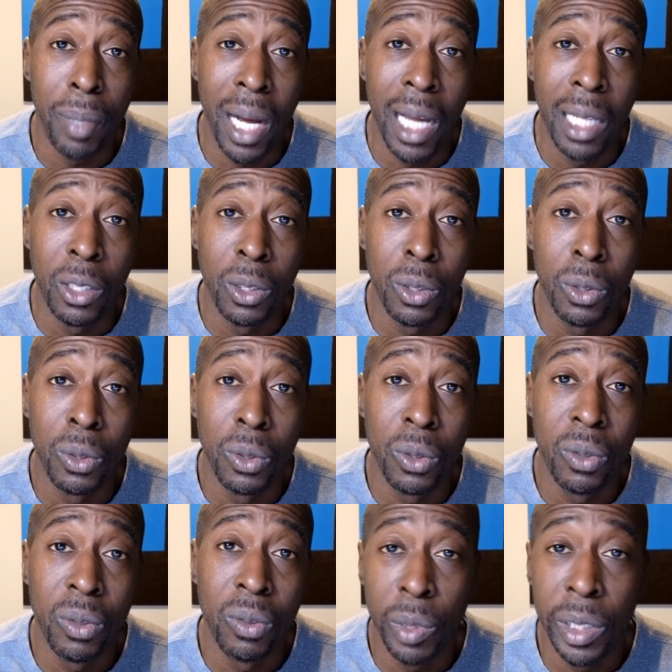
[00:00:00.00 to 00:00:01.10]

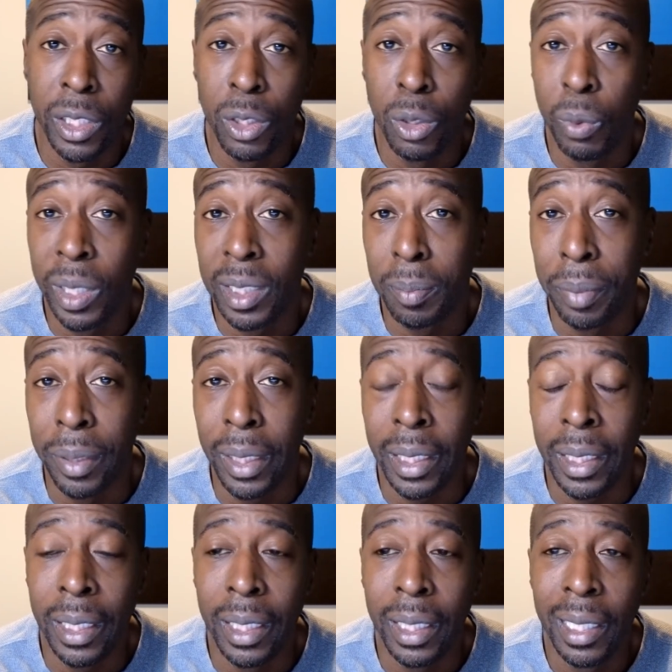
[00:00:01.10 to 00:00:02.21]
Apollo Twin
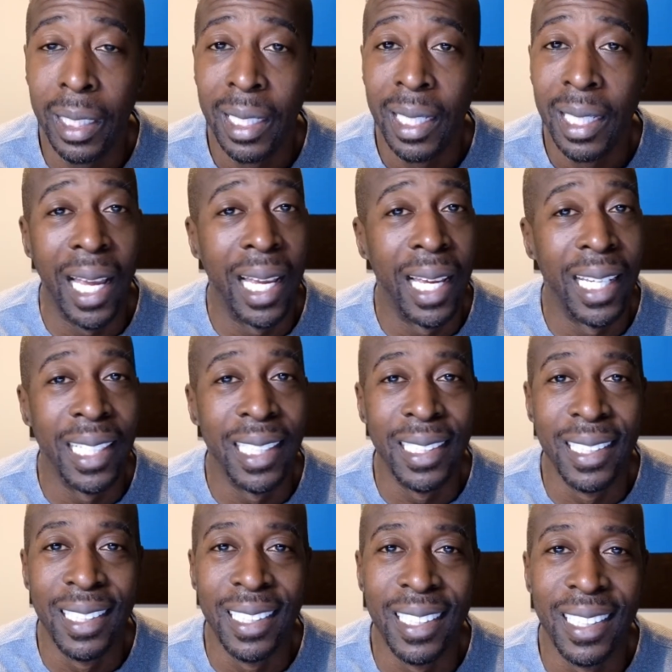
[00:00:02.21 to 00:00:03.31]
USB
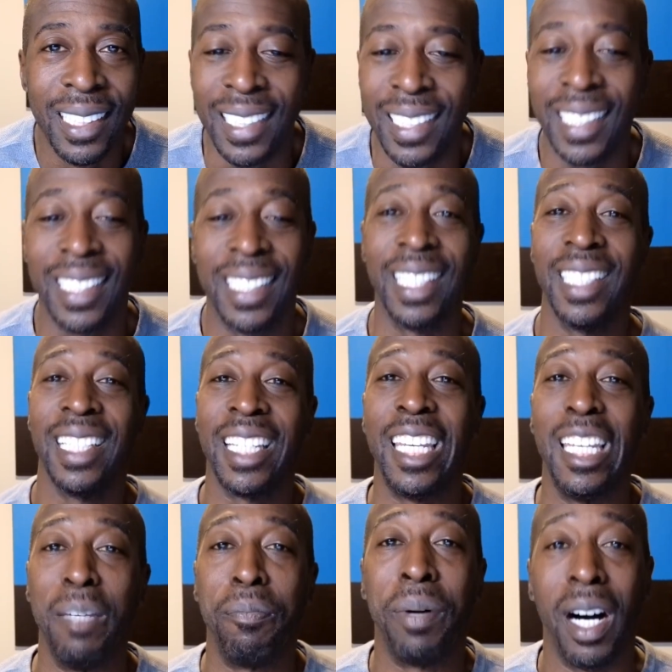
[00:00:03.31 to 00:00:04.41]
and it just didn't
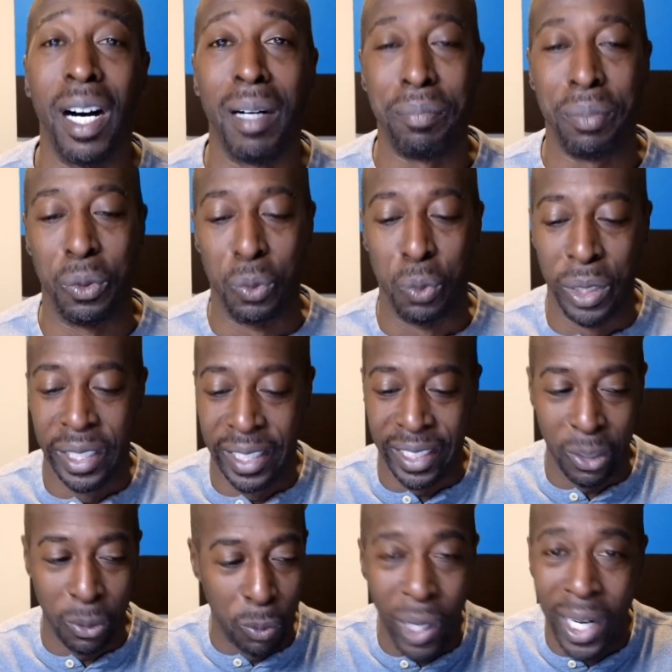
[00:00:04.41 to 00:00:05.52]
keep up
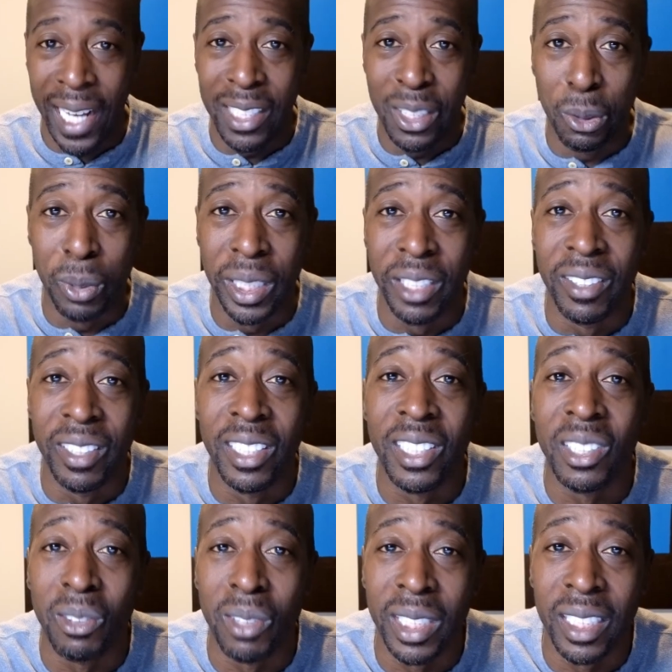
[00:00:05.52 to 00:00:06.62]
with what I do here in the
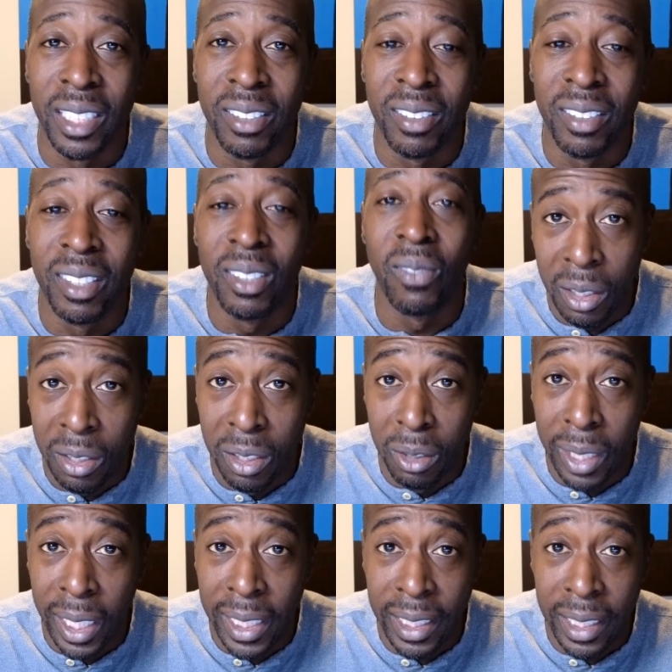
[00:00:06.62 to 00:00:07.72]
studio. So you
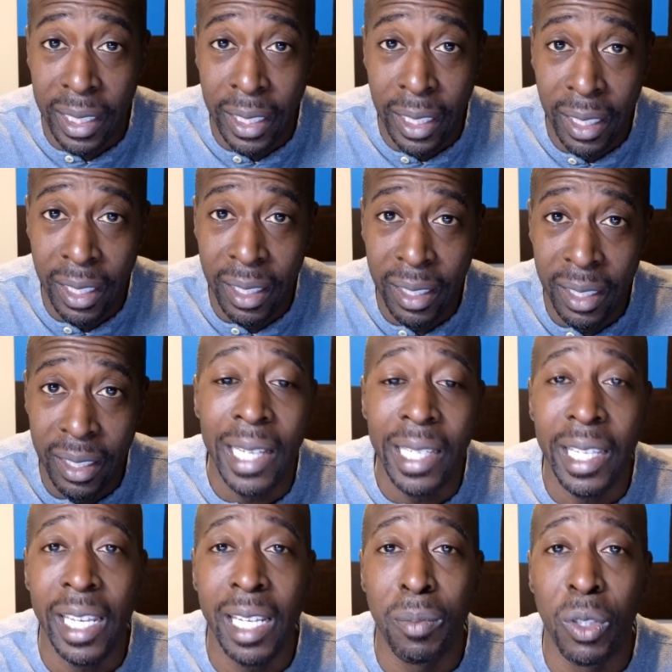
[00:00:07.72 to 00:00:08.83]
know what I did? I
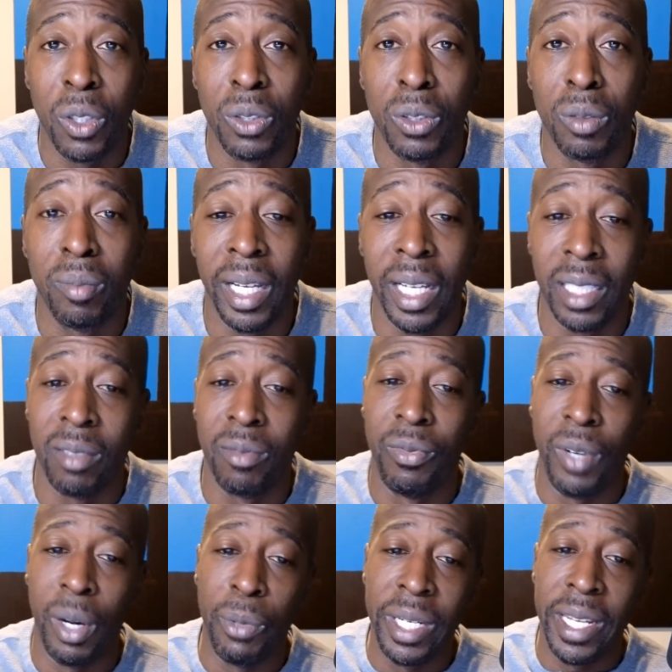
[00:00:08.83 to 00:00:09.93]
came home and the
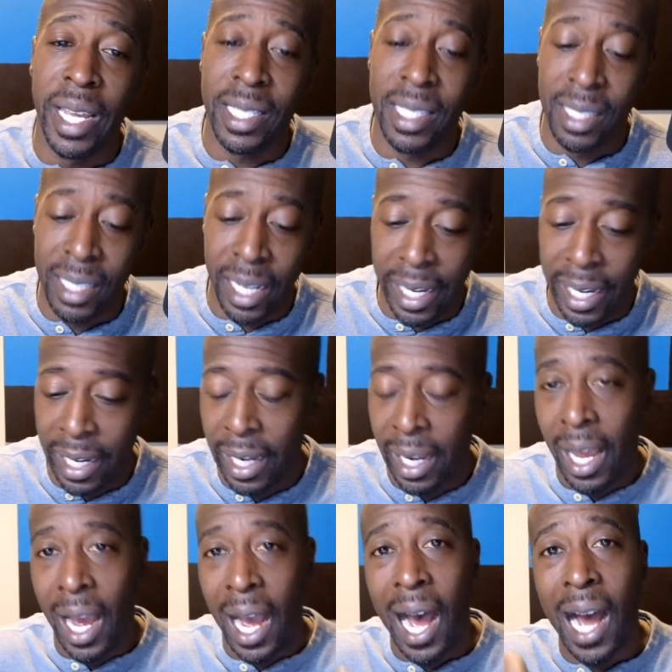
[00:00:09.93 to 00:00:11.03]
very next day,
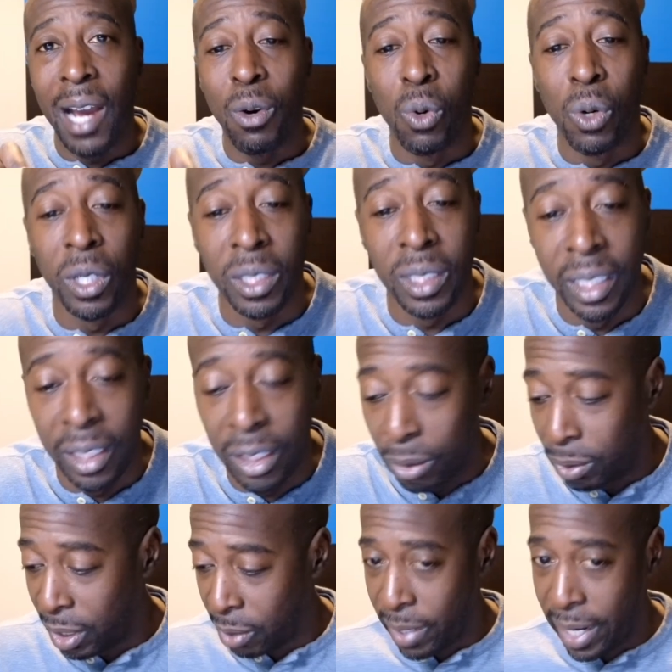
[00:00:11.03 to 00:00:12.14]
I ordered this
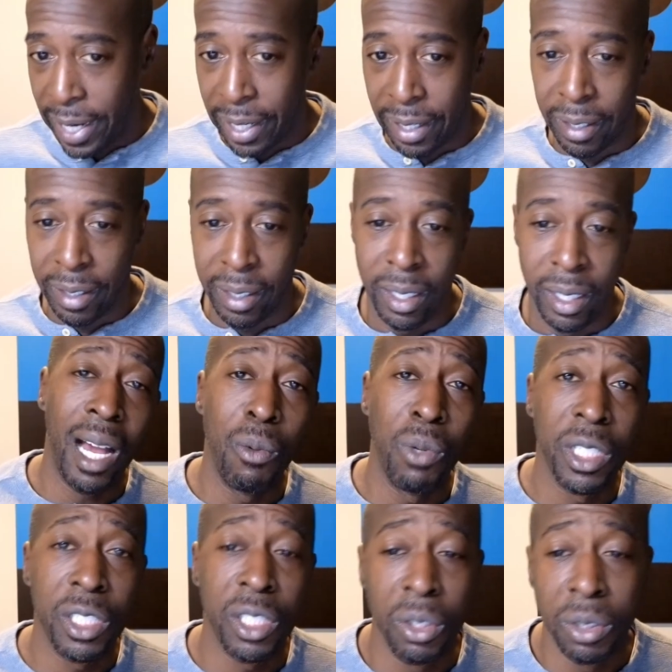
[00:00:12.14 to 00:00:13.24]
unit right here. I
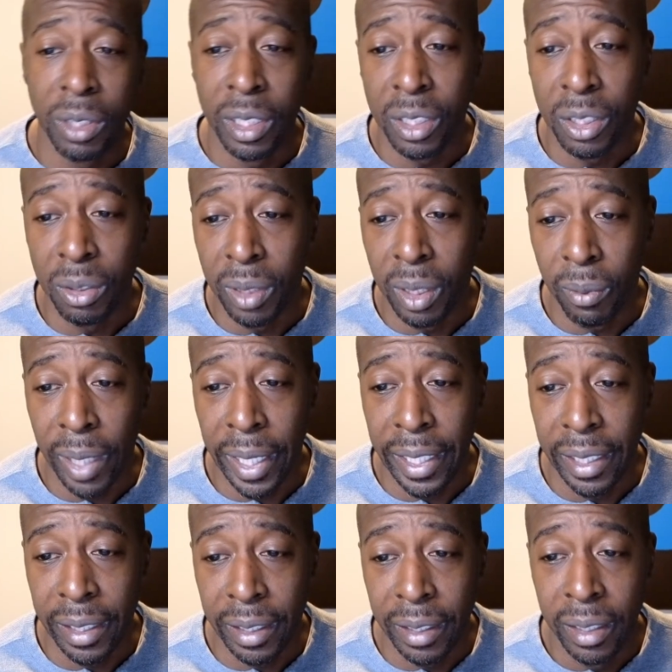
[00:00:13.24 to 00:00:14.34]
want to show you this unit
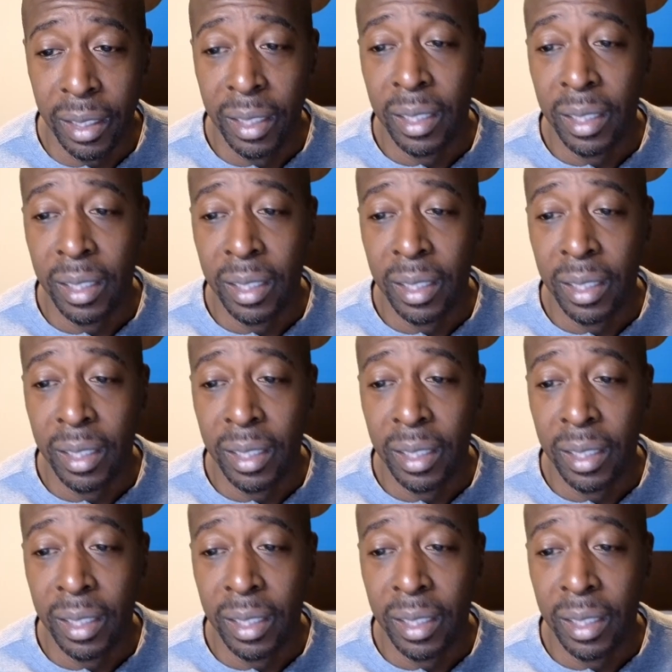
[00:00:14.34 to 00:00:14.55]
right here.